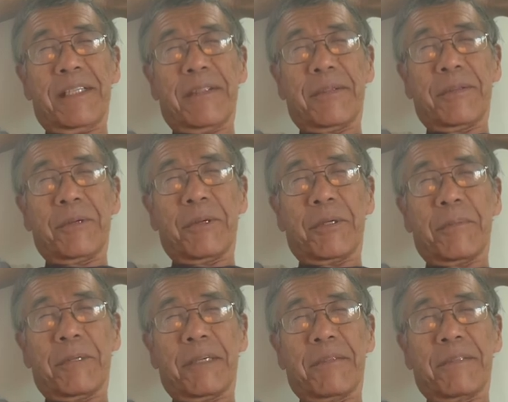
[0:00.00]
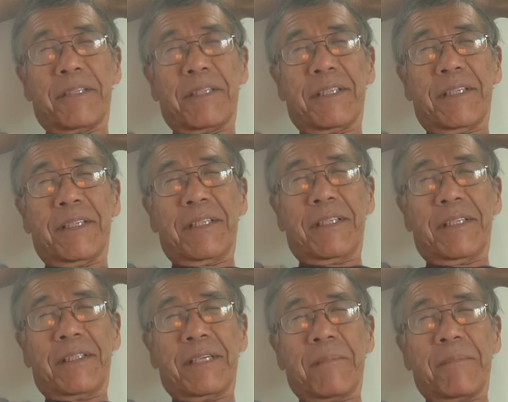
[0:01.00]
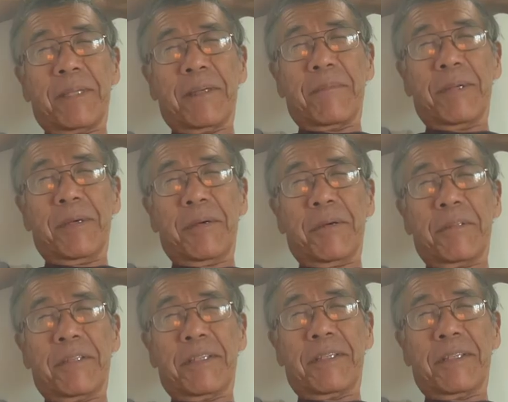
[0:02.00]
to talk about something beyond